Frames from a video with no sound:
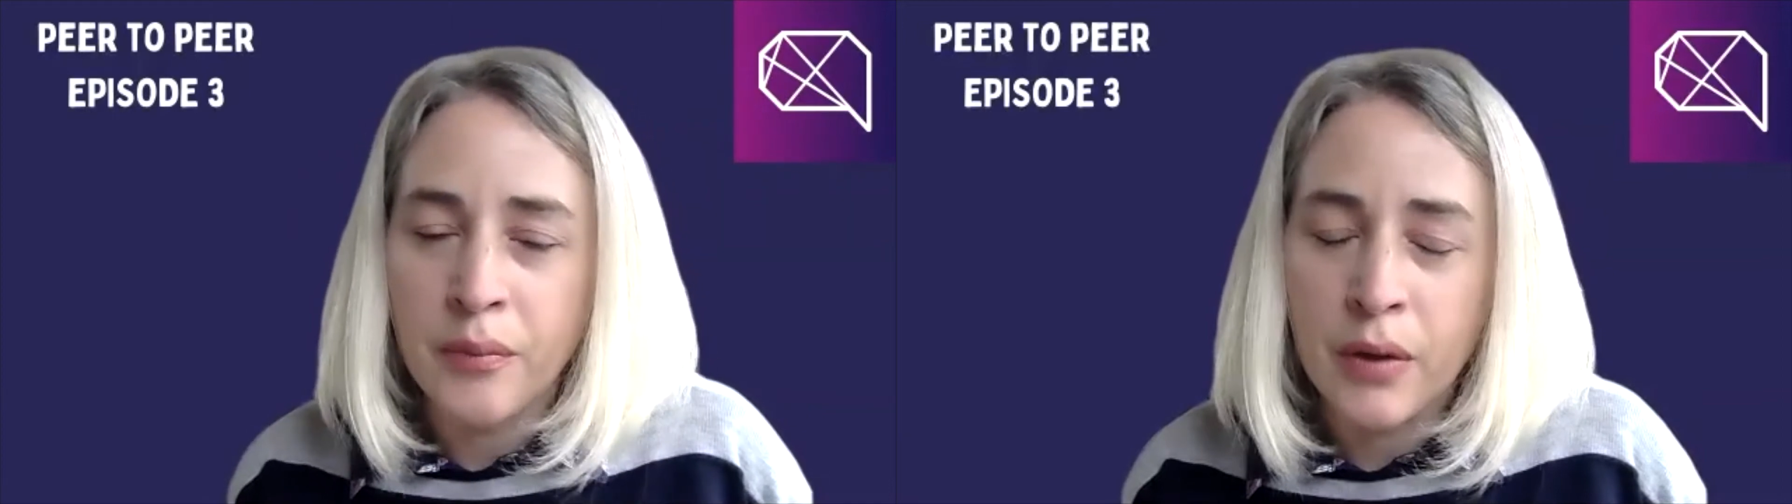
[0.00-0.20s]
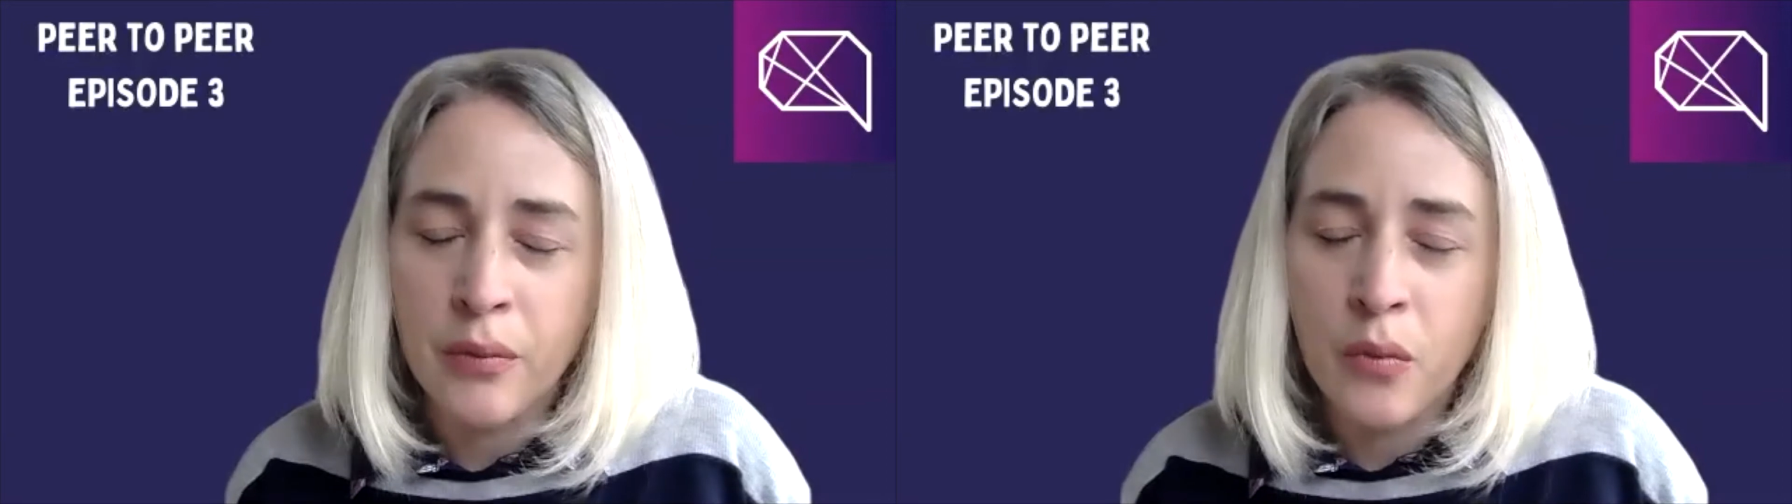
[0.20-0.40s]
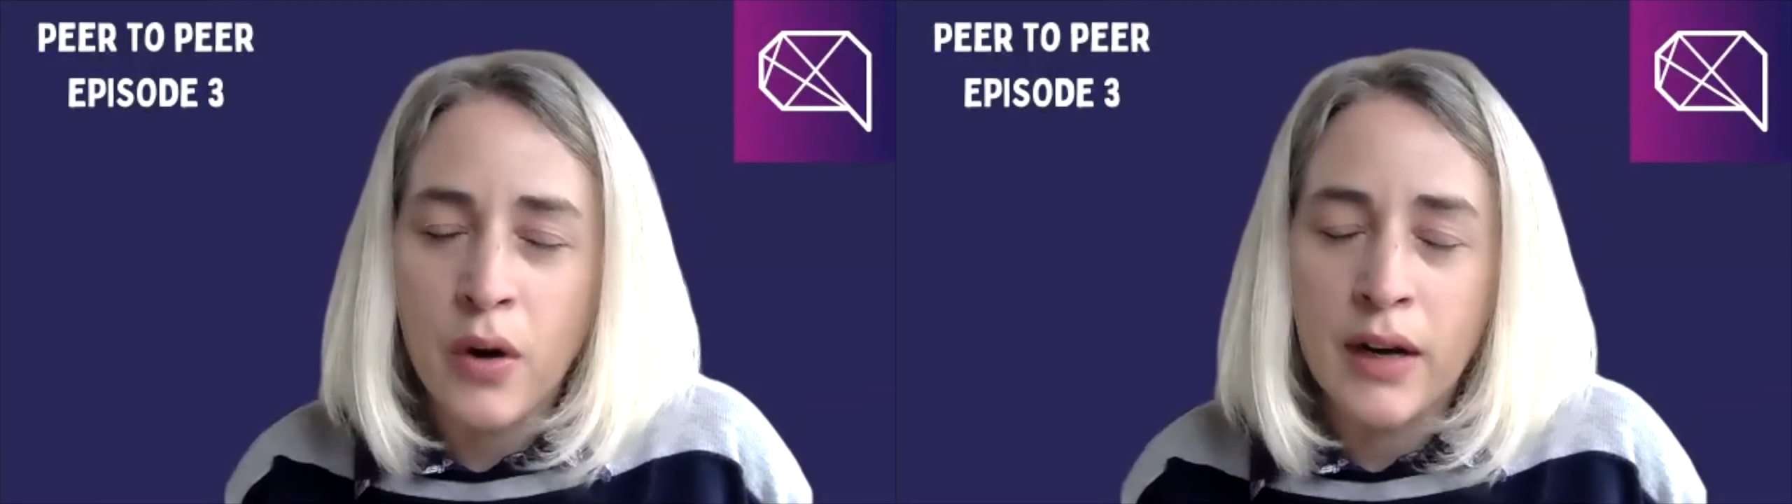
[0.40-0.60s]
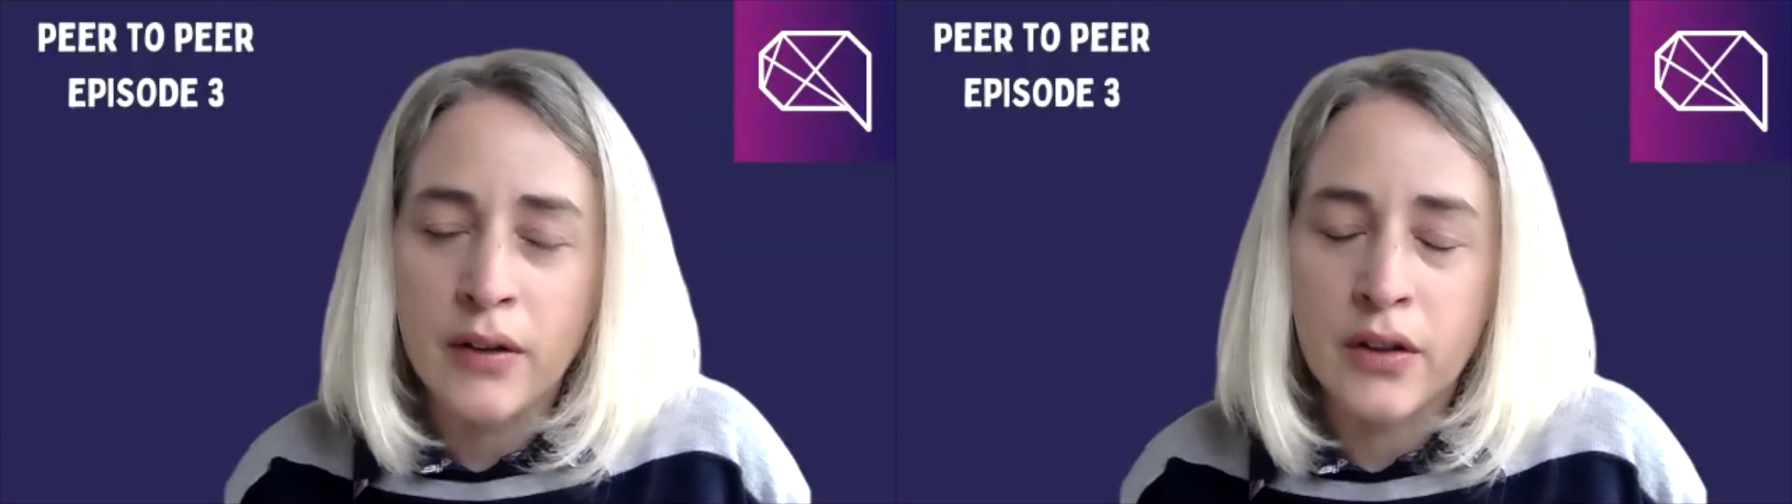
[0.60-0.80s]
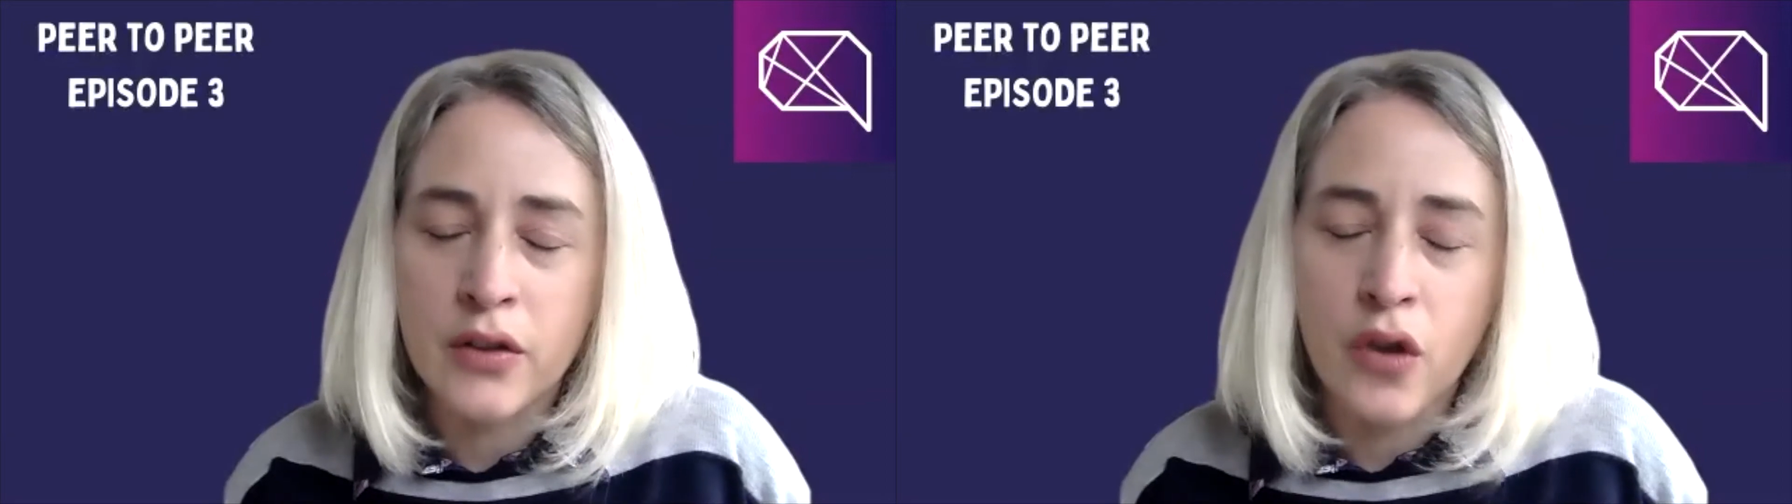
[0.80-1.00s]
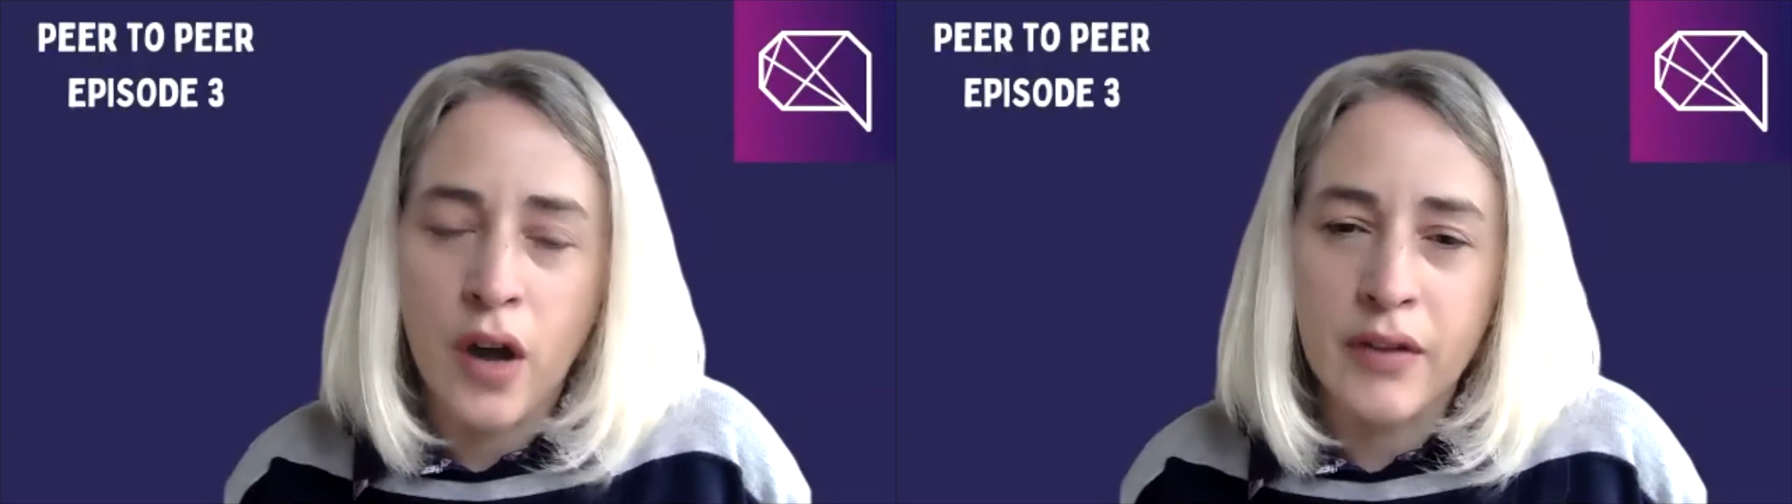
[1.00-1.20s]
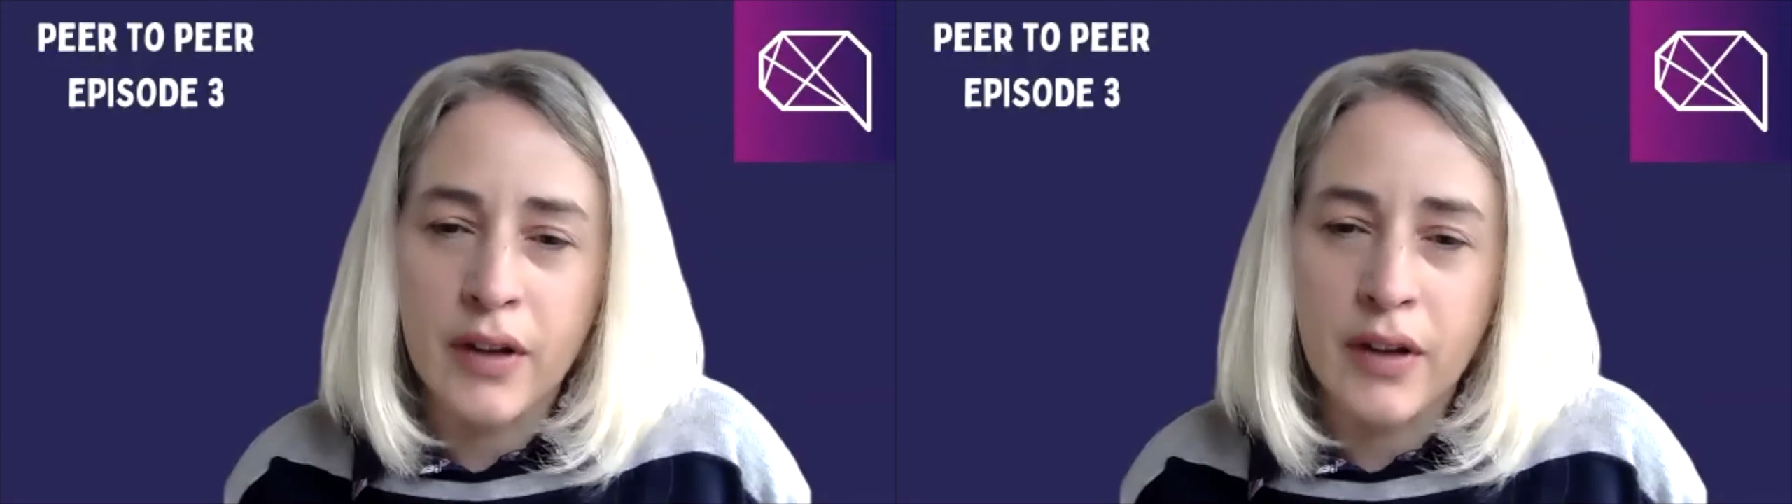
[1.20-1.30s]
but what else is driving